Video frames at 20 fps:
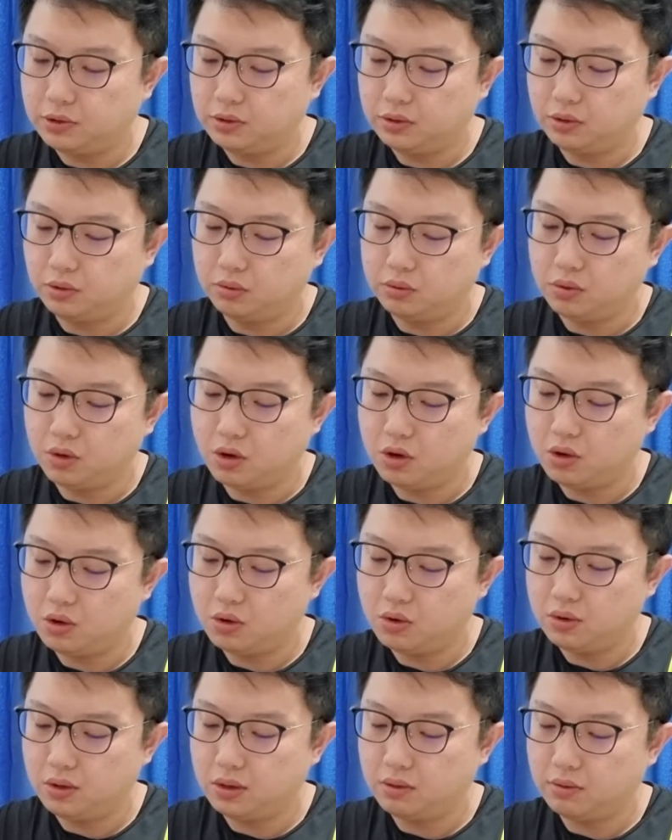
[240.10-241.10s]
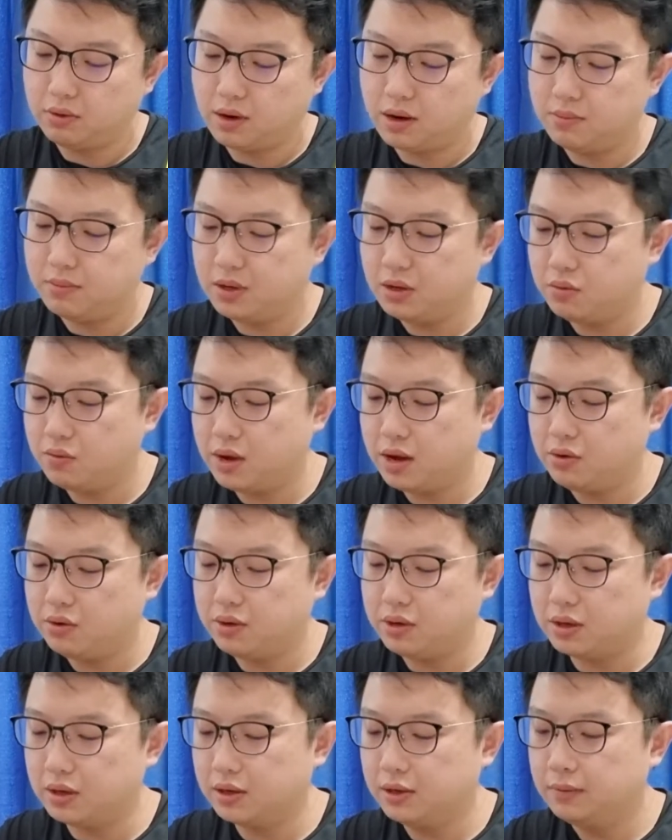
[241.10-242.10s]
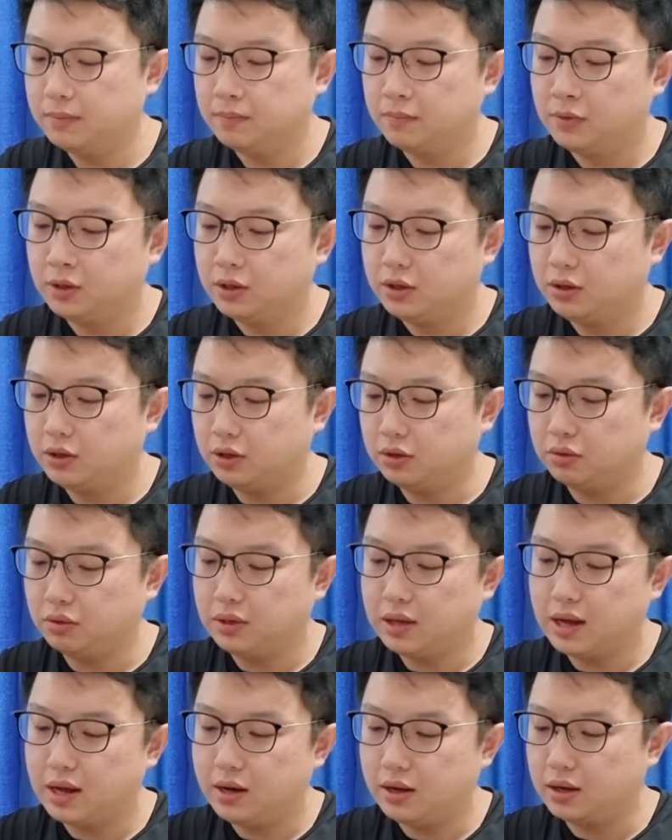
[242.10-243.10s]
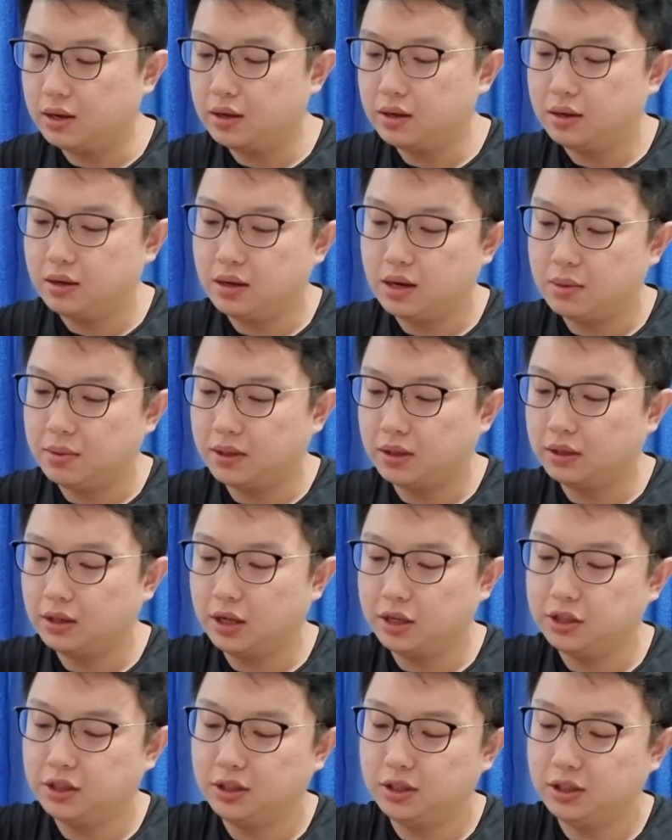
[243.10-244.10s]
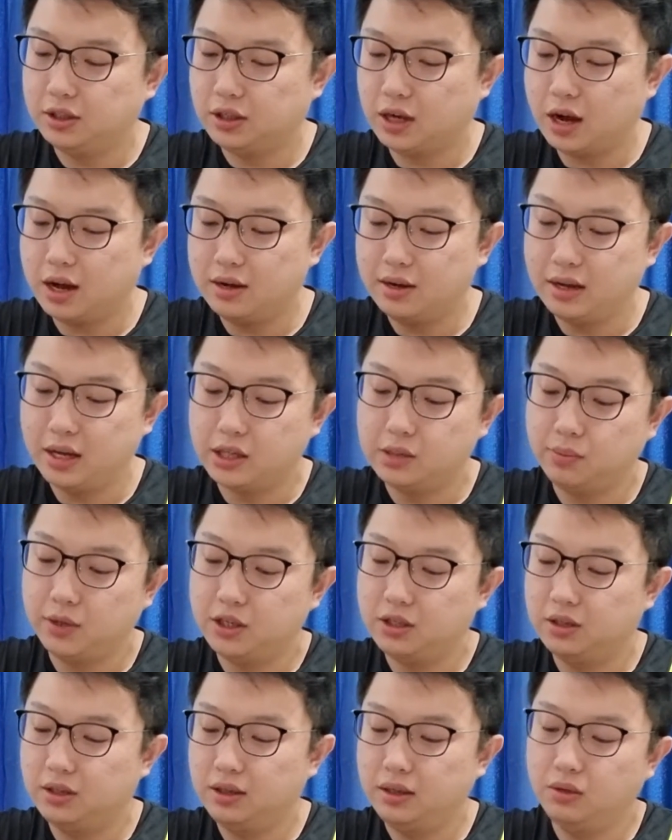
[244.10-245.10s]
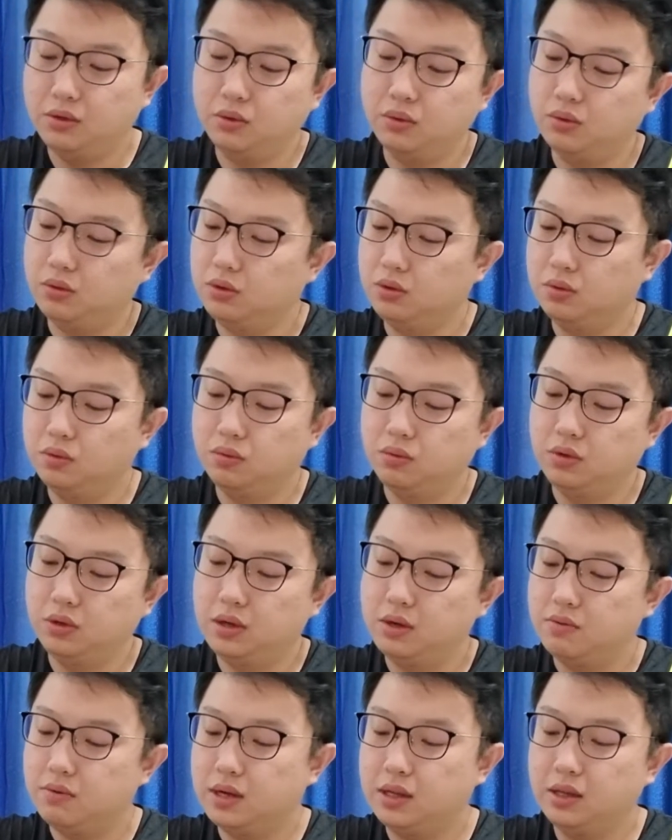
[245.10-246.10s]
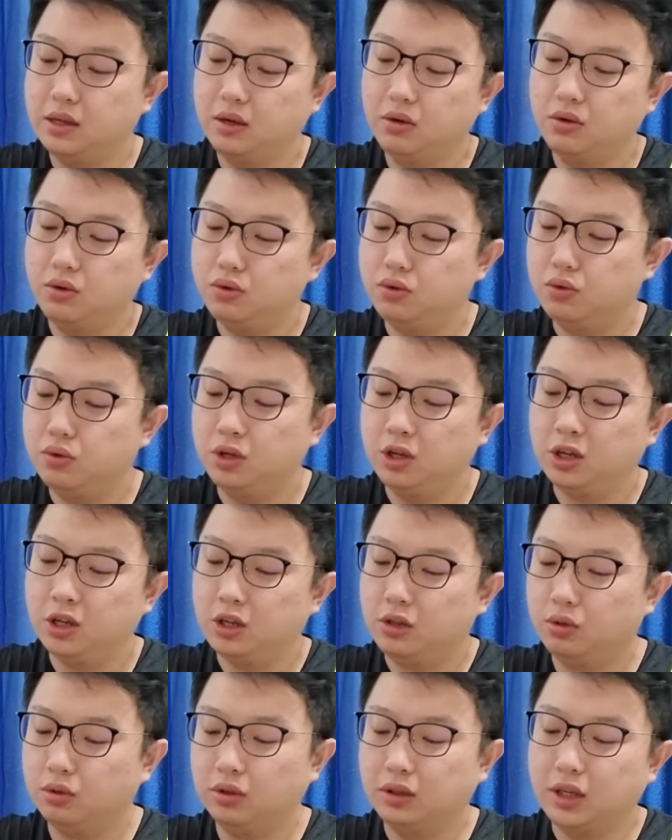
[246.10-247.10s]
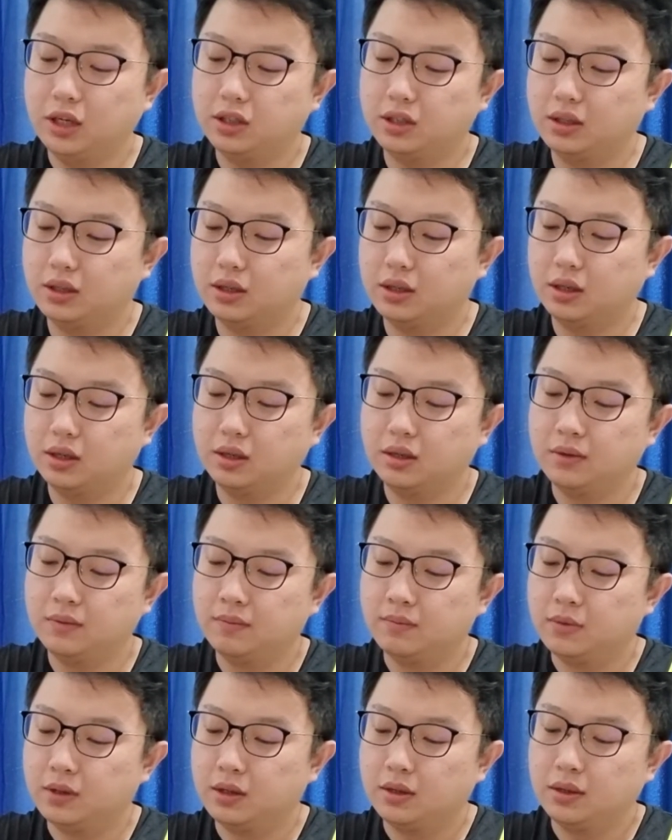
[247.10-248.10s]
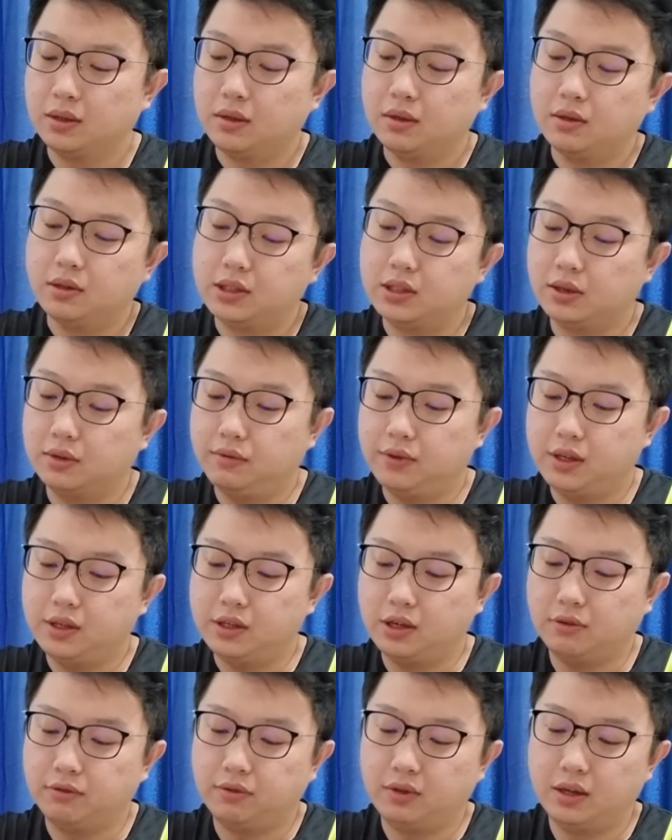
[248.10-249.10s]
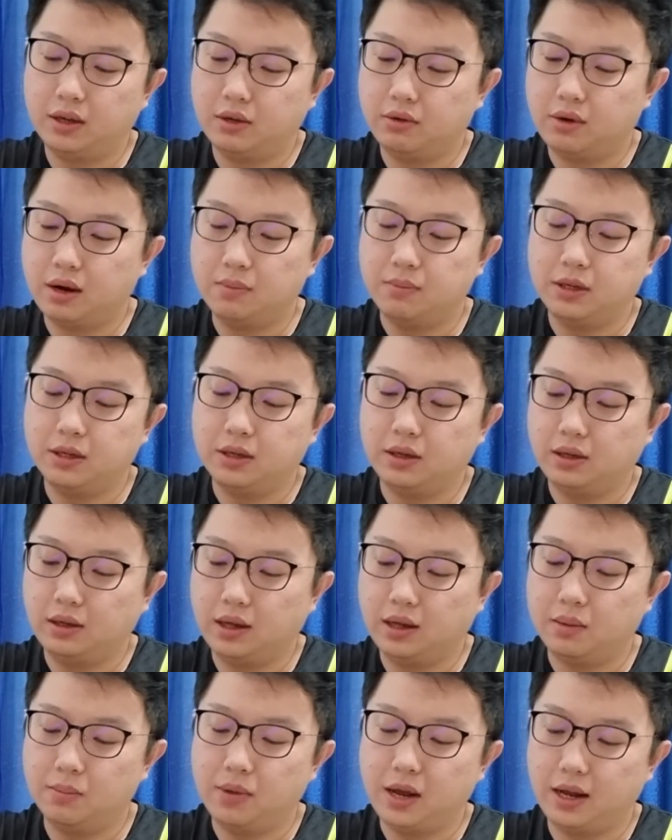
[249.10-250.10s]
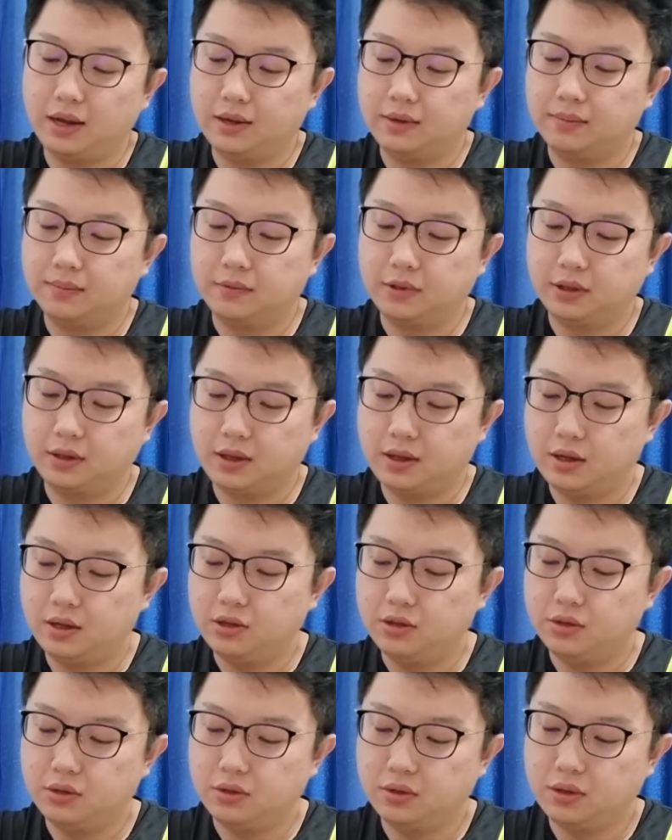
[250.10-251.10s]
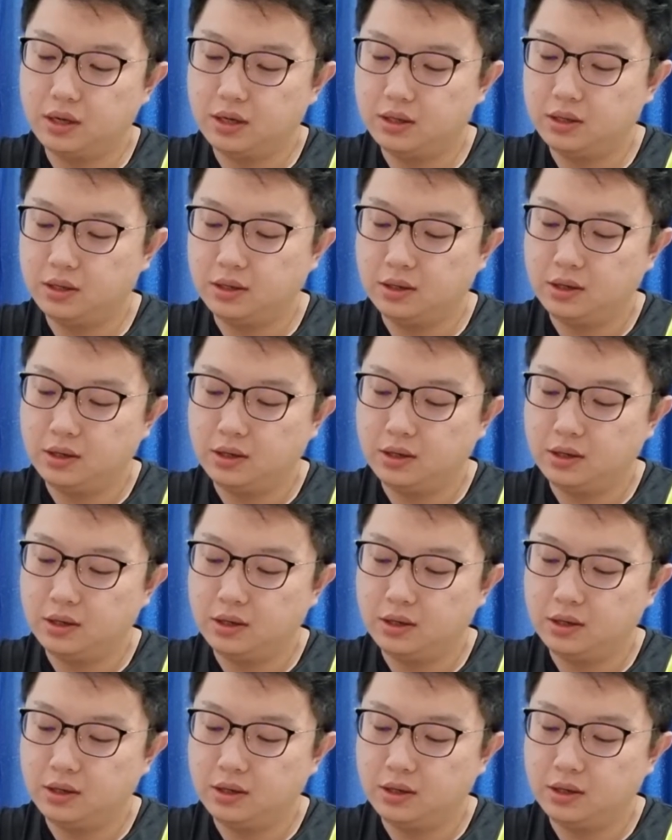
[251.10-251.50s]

to hold the rubber well here, not to let it curl up and touch each other, especially you wouldn't want the glue to touch the surface of the rubber at the back. Okay, so just